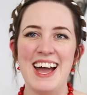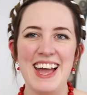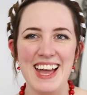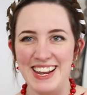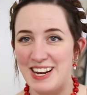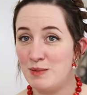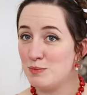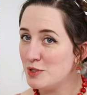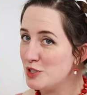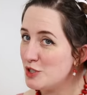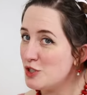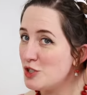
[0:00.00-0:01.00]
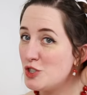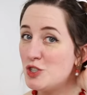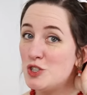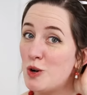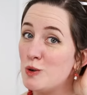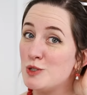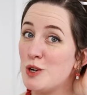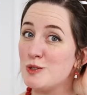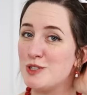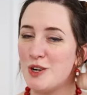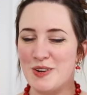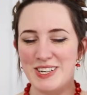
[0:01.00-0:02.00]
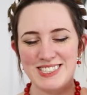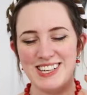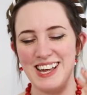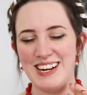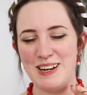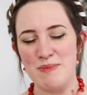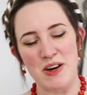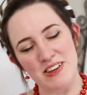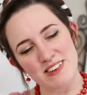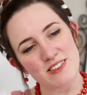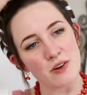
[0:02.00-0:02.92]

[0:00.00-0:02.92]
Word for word: and I'm so, so, so excited about it.